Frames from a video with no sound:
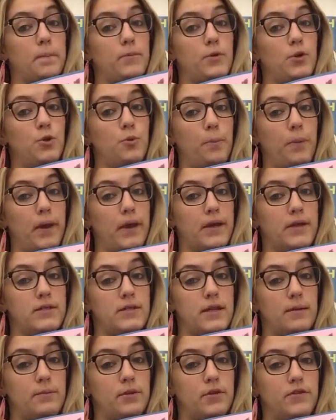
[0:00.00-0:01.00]
new pink
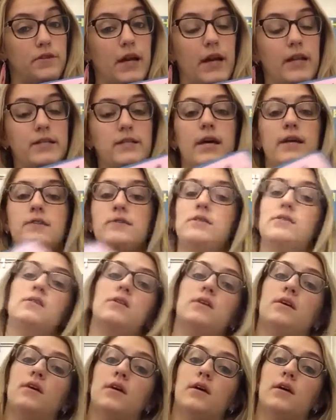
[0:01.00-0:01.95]
table of contents